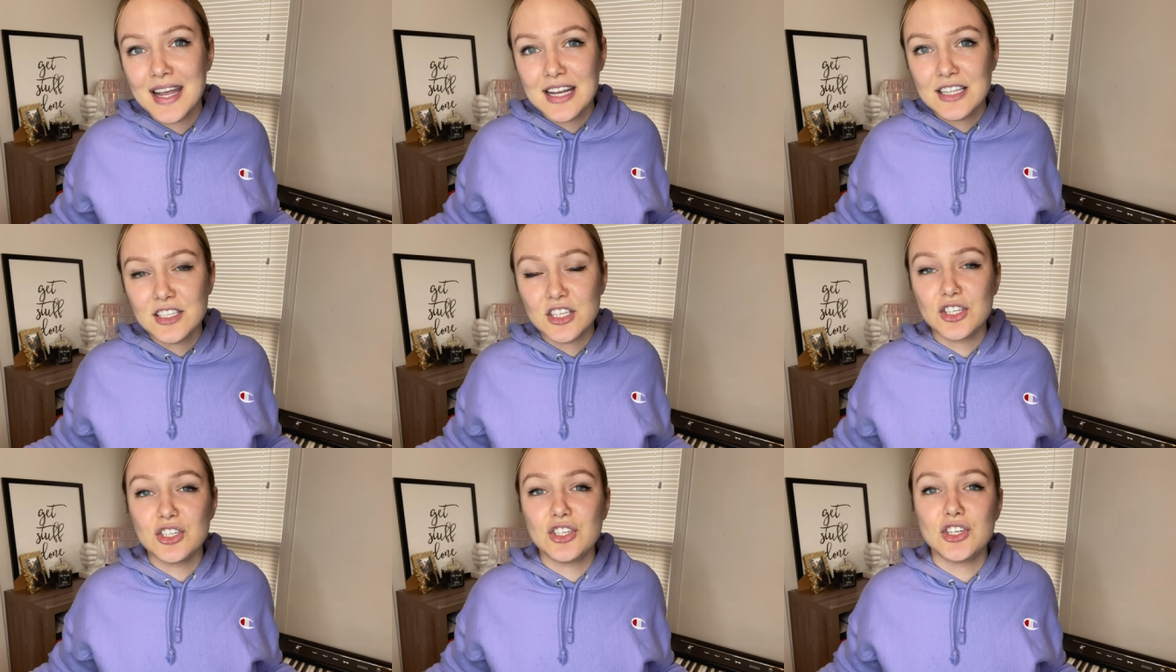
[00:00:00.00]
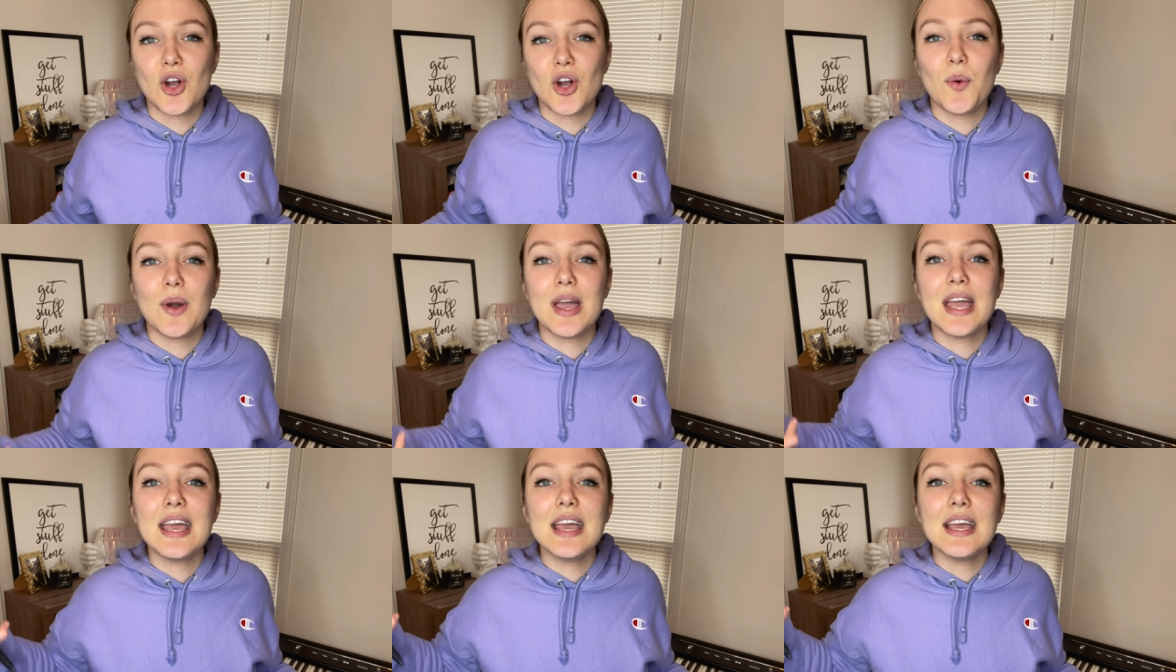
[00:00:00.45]
to show
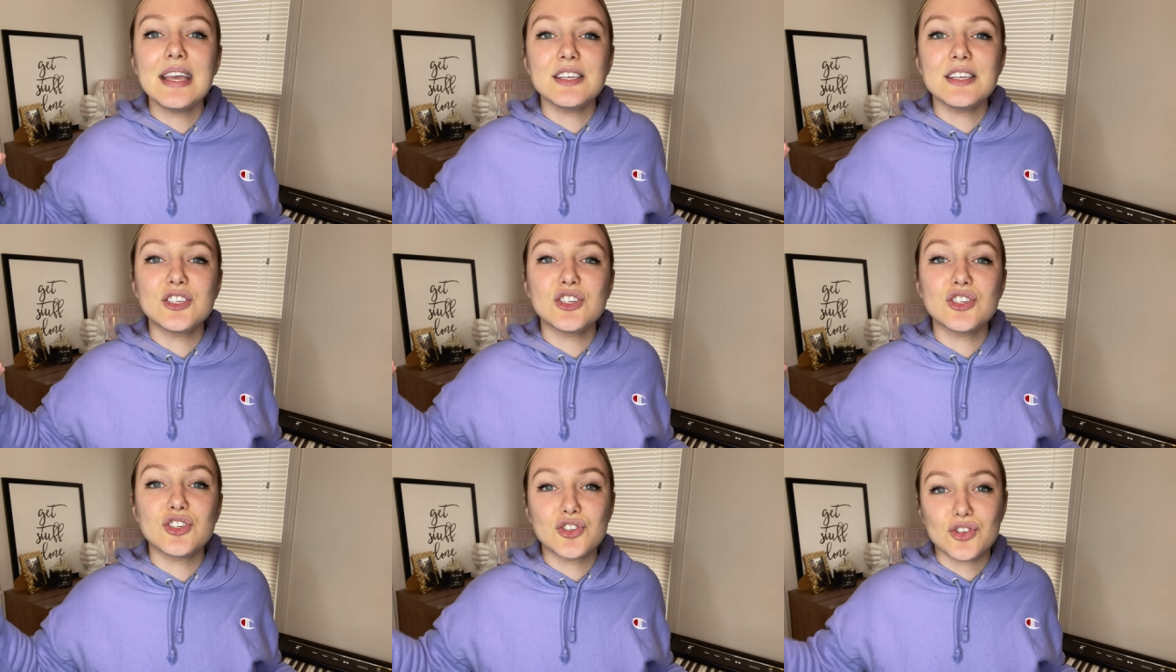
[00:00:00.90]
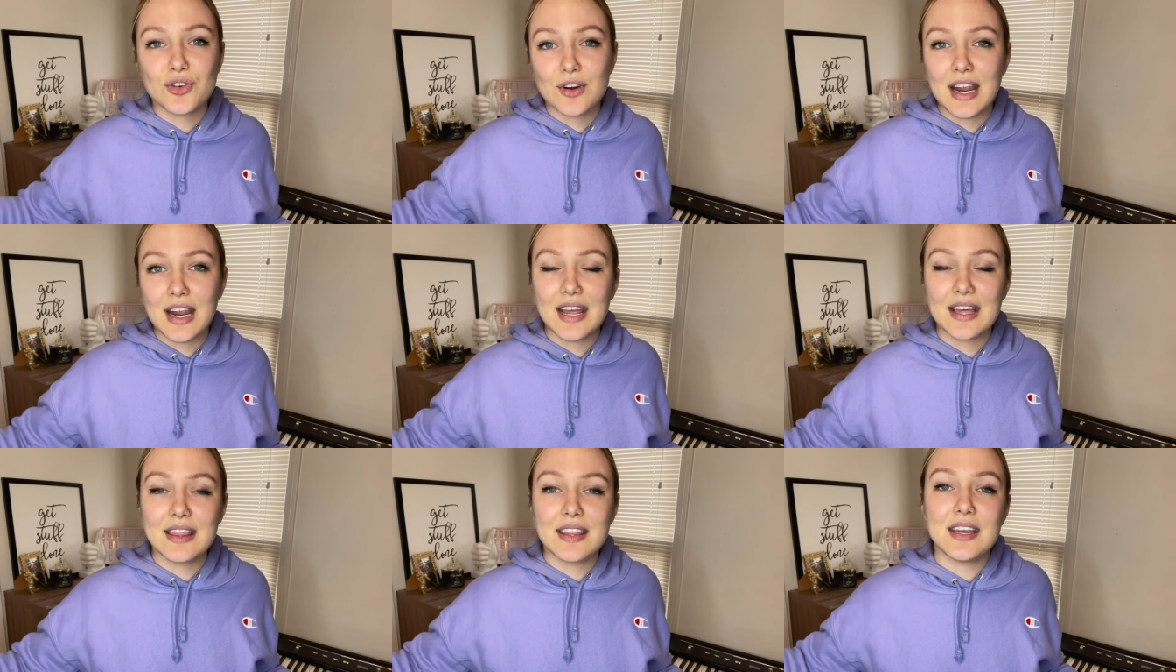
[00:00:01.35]
His
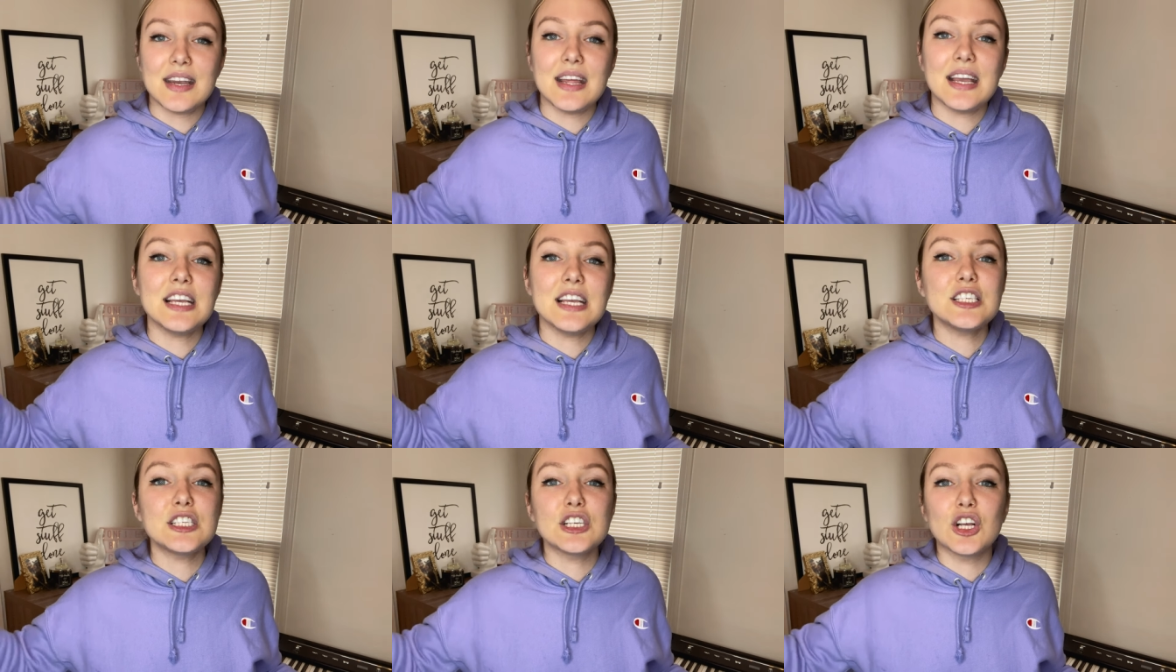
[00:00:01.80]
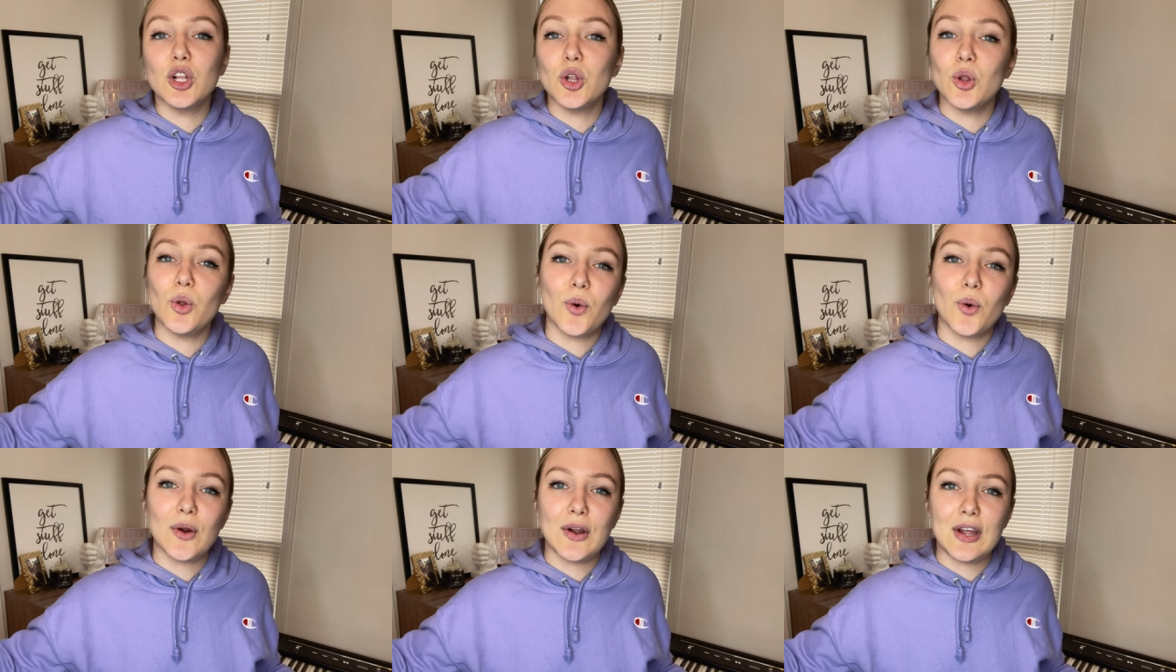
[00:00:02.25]
strength and His
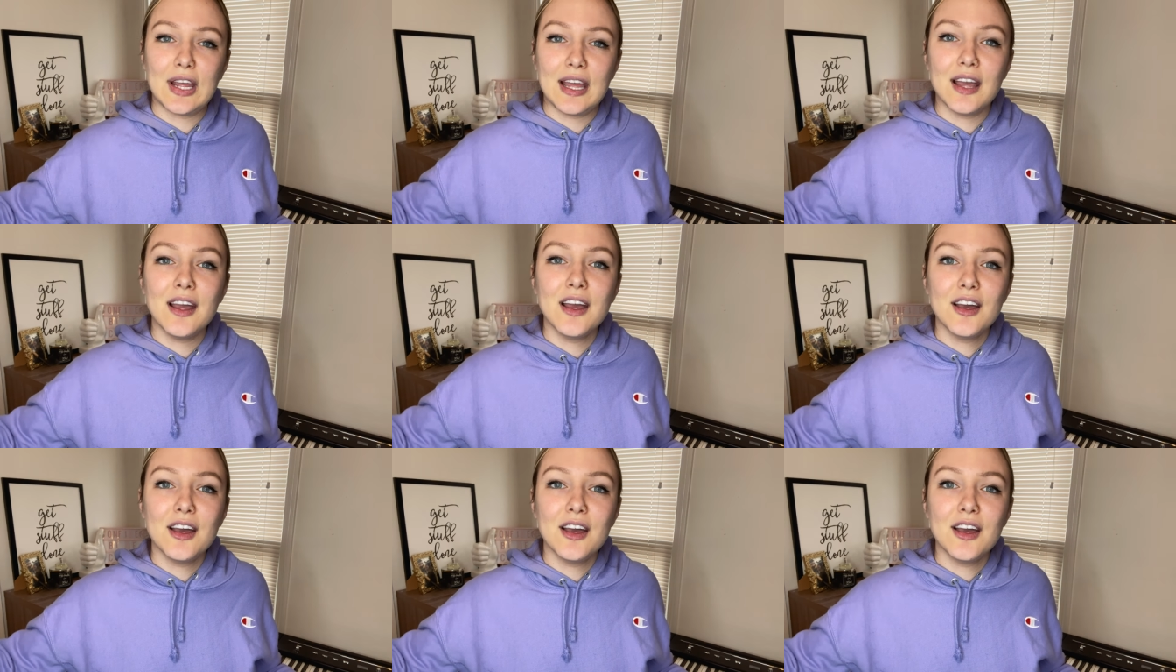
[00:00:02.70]
glory